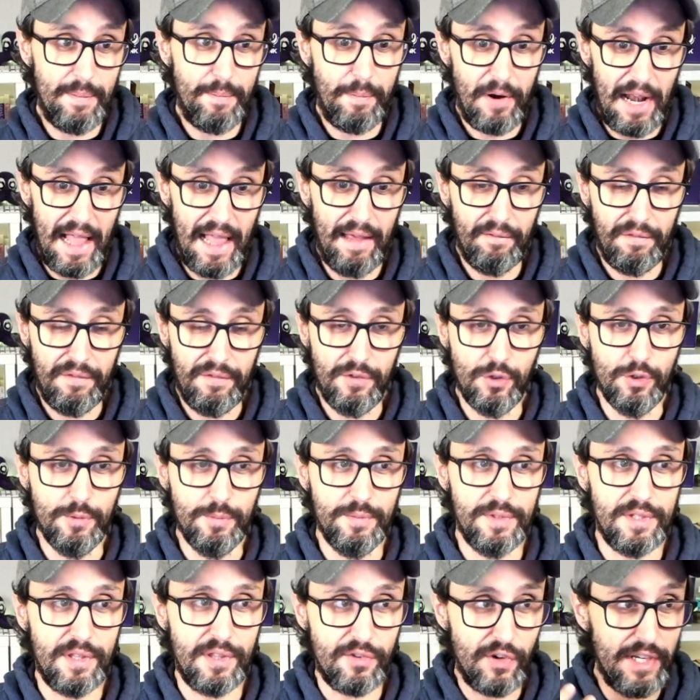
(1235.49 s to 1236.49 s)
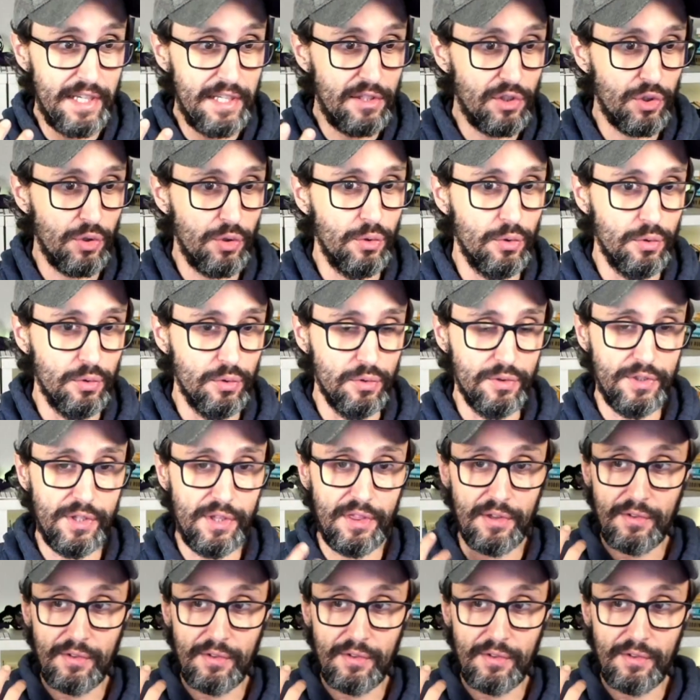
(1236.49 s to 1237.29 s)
platforms, 3 tools,